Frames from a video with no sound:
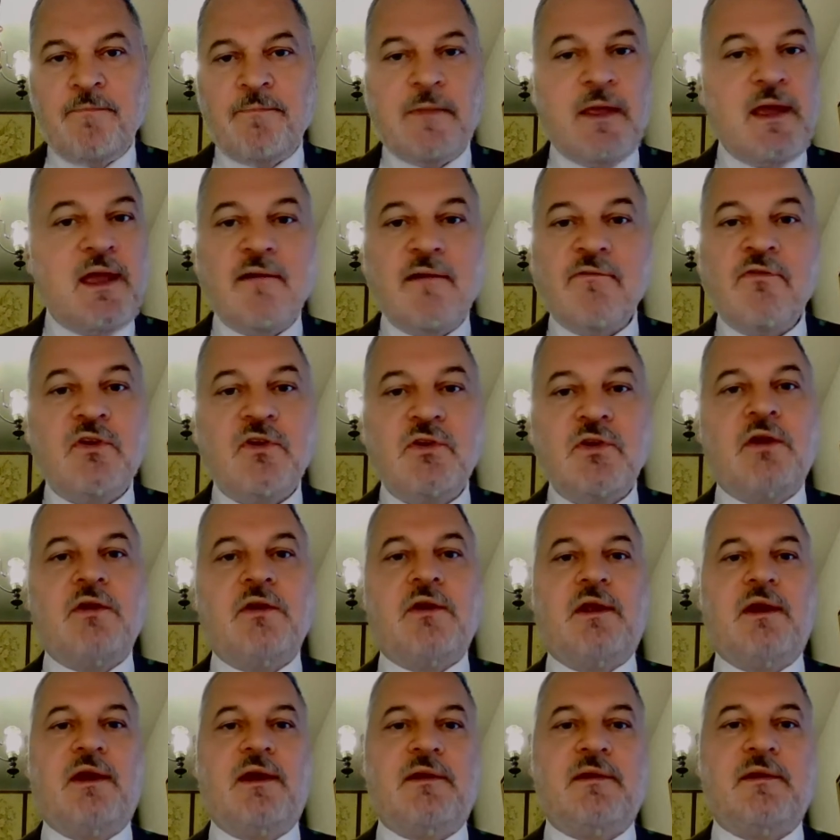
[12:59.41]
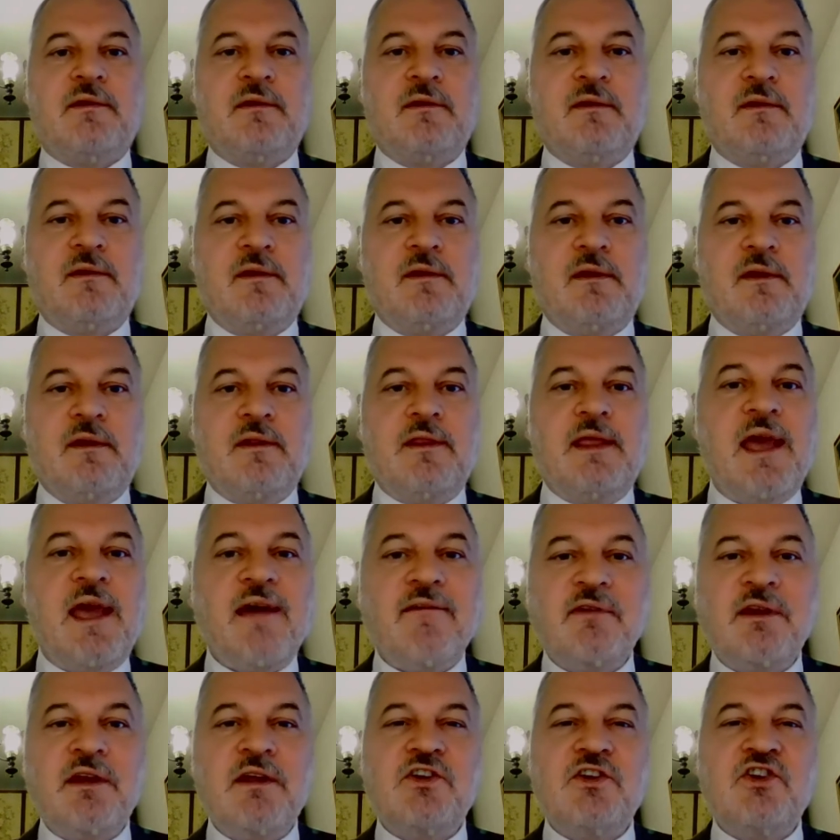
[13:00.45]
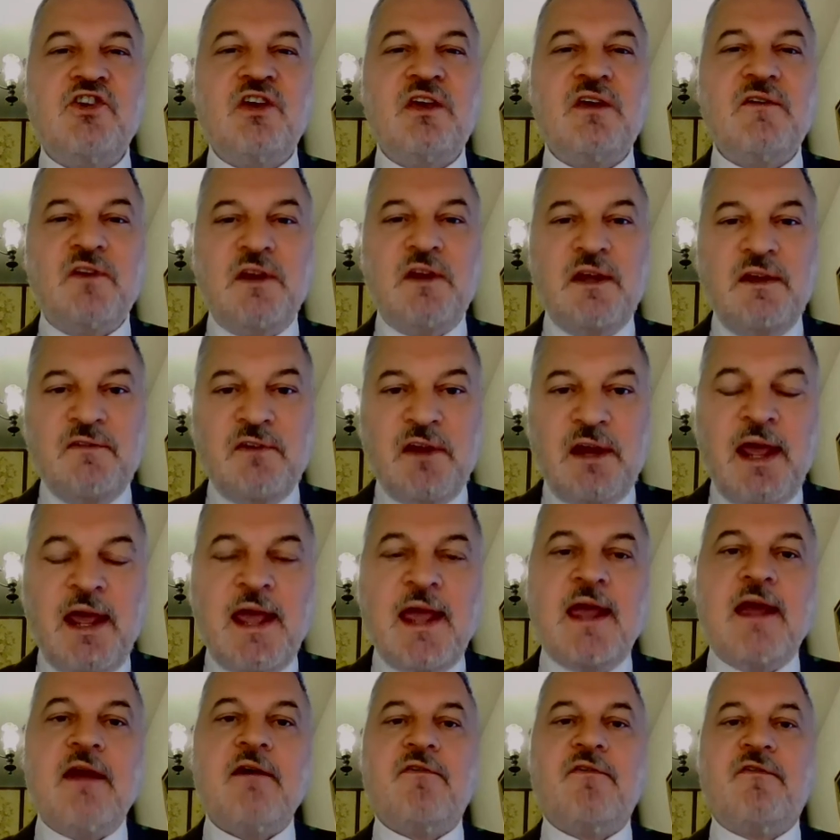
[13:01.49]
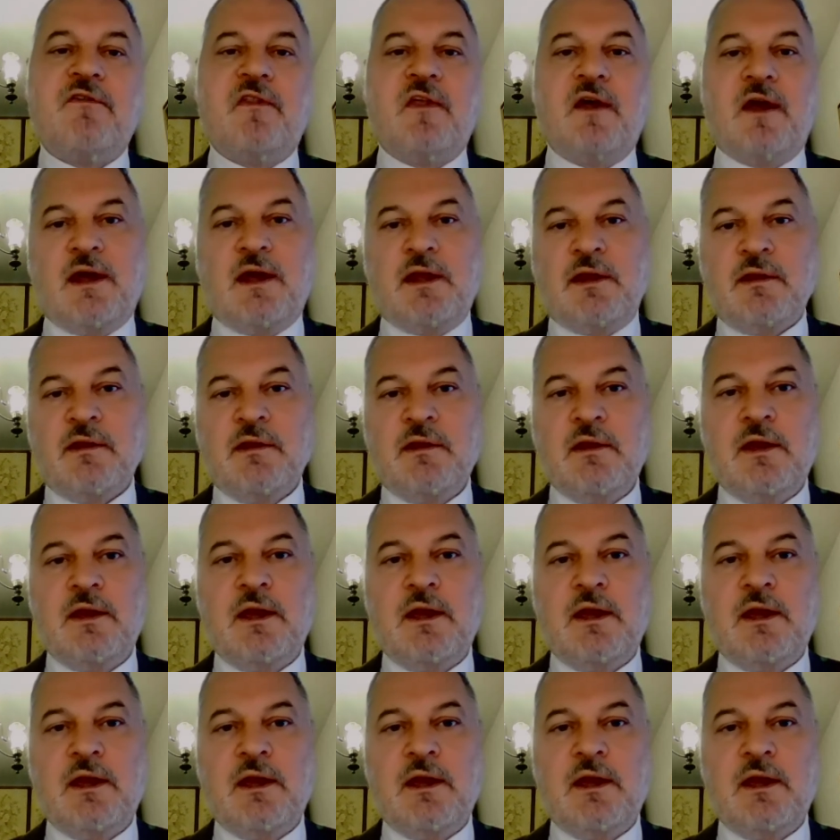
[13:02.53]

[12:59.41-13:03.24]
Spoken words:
They haven't done that. They haven't achieved even half that.